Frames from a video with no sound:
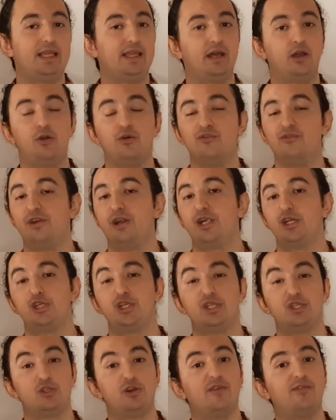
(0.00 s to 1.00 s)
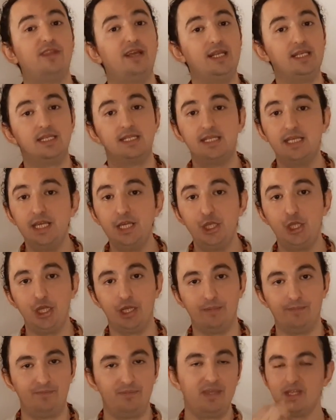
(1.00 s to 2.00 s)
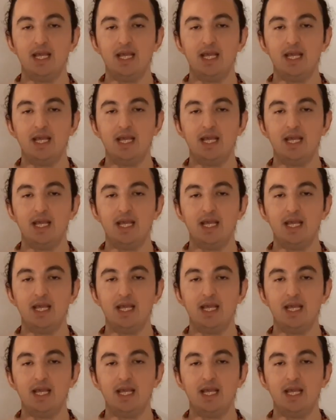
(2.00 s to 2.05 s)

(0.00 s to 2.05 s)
the convergence of the incision.